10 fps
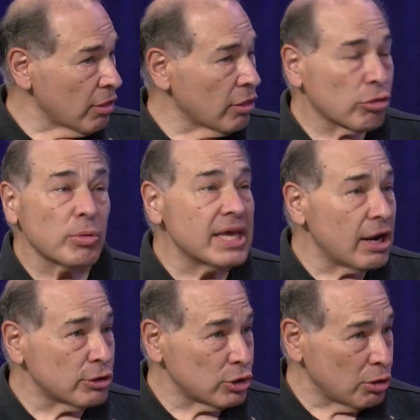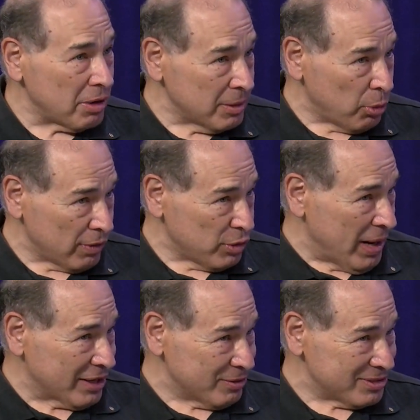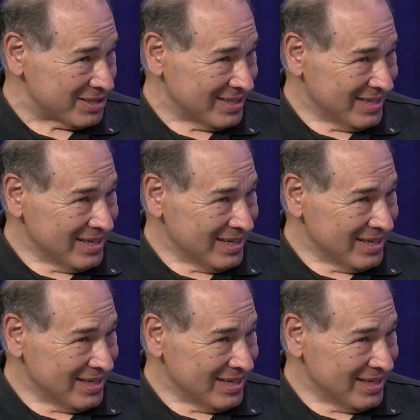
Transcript: three-year term on the board of directors.